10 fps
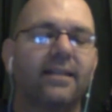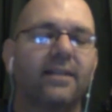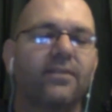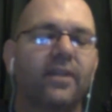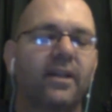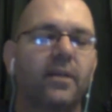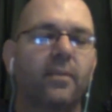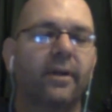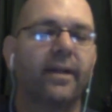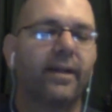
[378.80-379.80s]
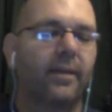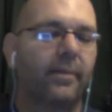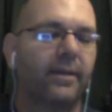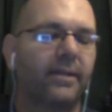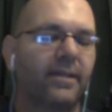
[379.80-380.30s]
funny that you bring that up
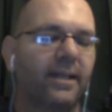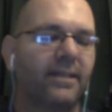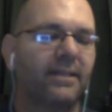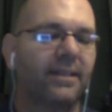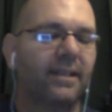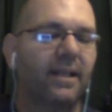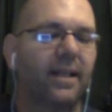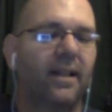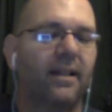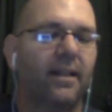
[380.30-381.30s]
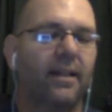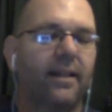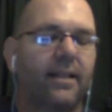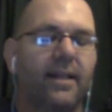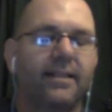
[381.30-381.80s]
because
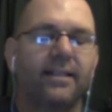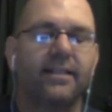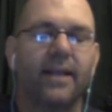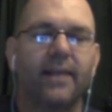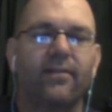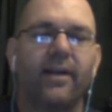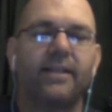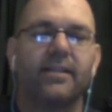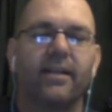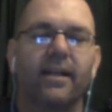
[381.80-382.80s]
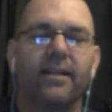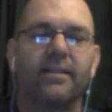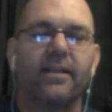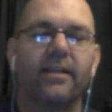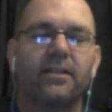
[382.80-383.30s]
that's the exact phrase
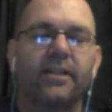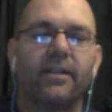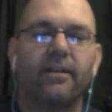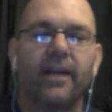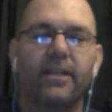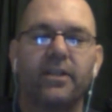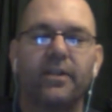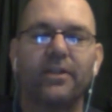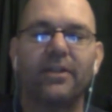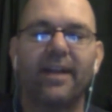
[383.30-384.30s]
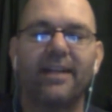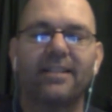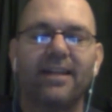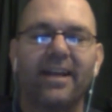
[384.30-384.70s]
that Cena Grace used last night.